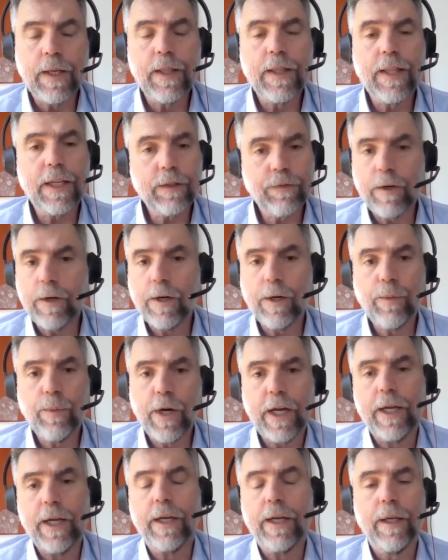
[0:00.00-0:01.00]
That's very
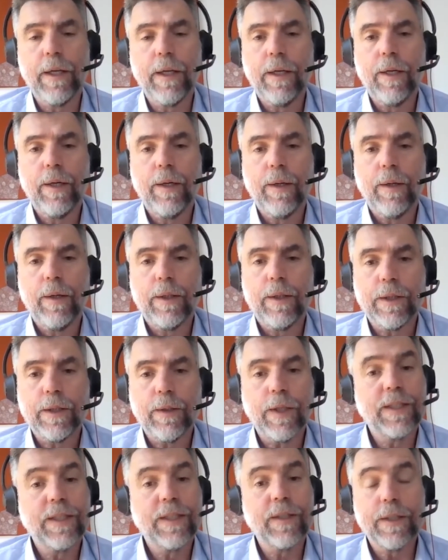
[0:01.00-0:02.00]
rare. So
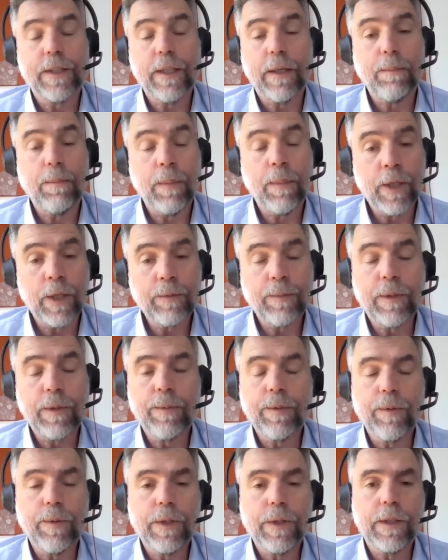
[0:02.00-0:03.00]
as I said, most
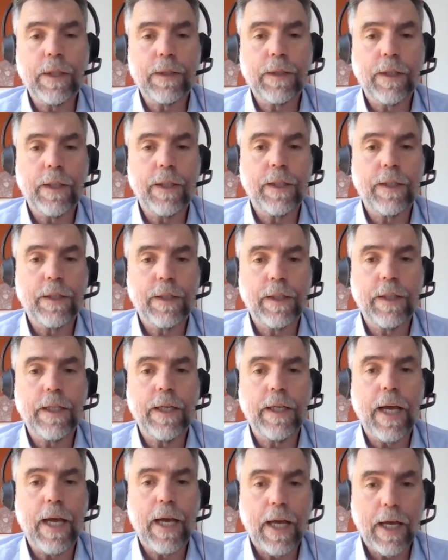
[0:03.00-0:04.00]
people with TSC
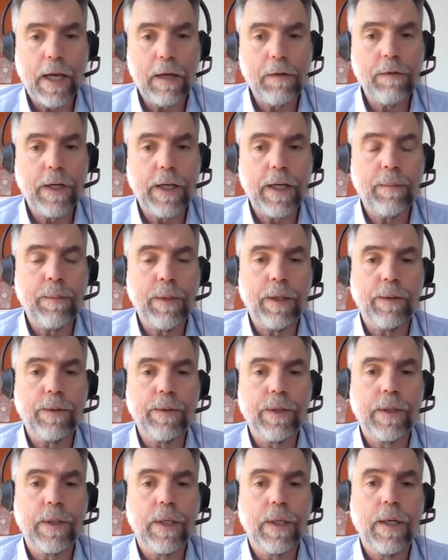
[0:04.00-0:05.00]
have
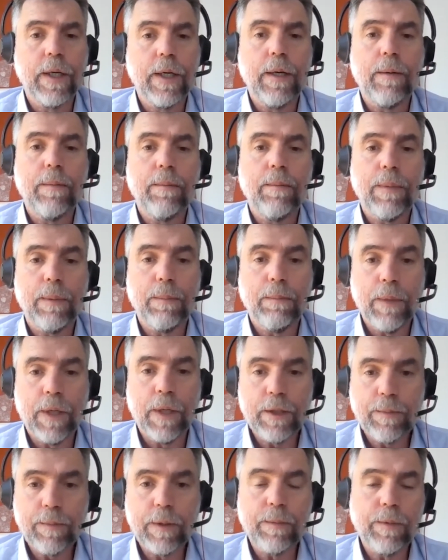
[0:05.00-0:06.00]
AMLs, but
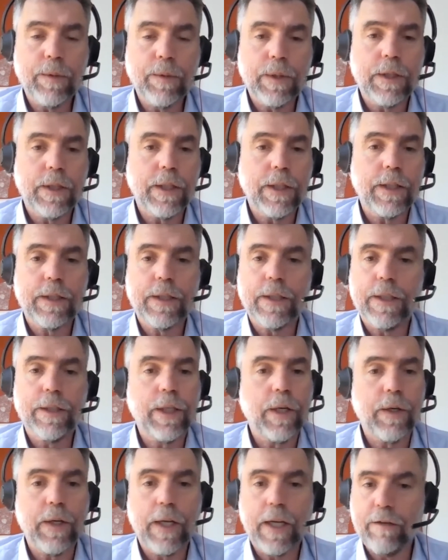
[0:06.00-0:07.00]
most people with TSC
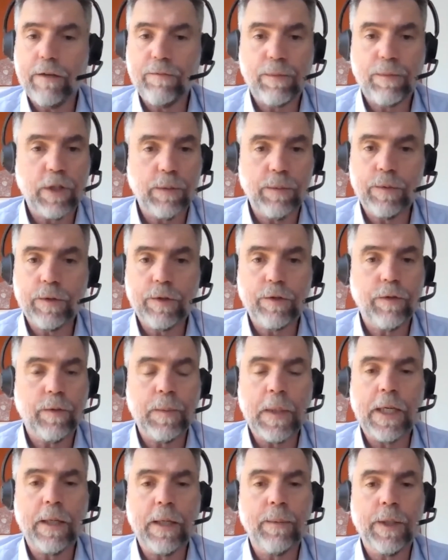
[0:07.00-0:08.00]
don't have problems from
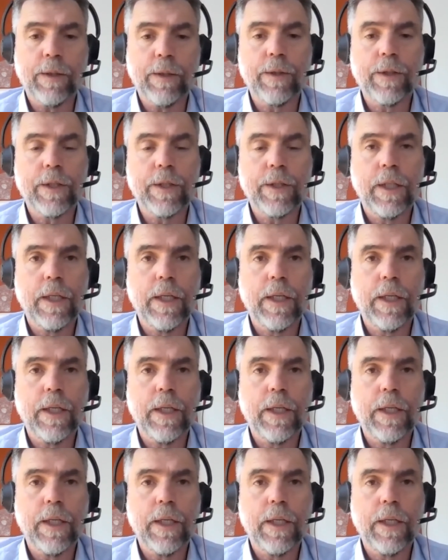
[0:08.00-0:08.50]
AMLs.